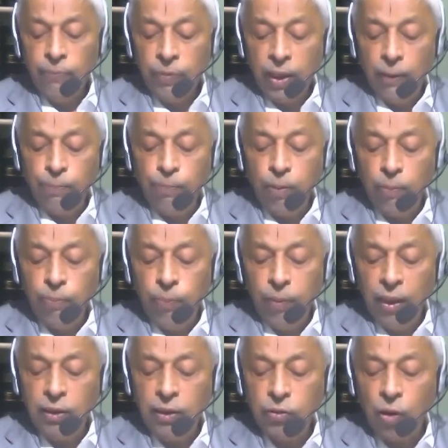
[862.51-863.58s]
a
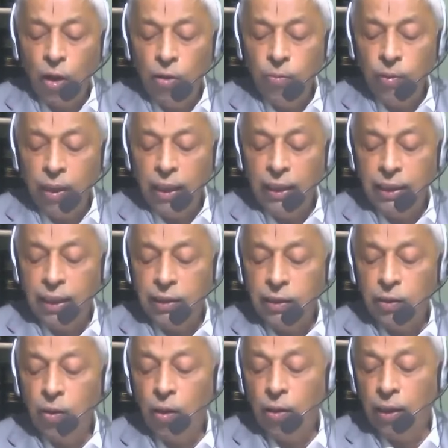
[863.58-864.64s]
public
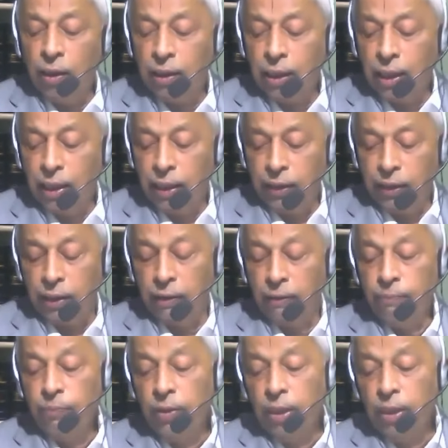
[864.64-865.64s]
solemnization or declaration.